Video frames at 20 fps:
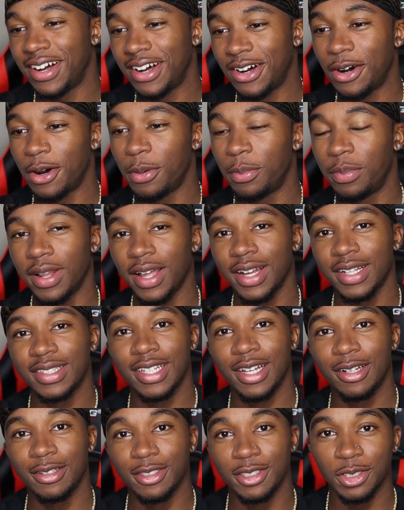All blacked
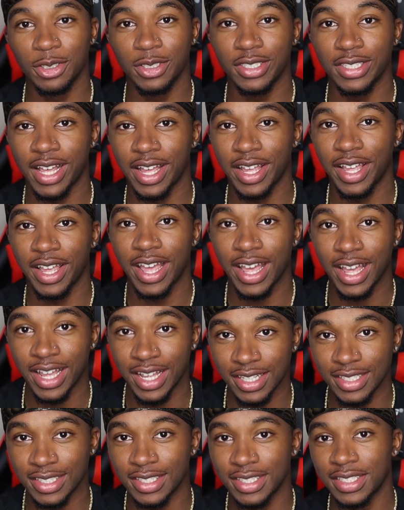out Josiah
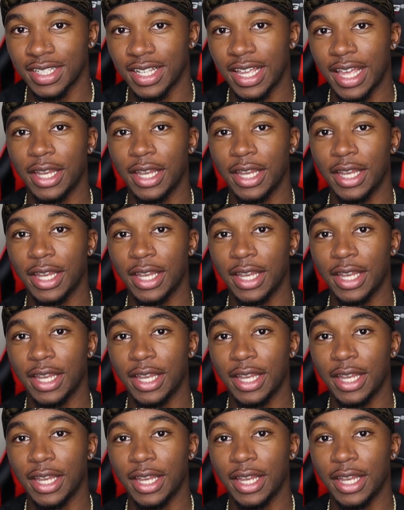has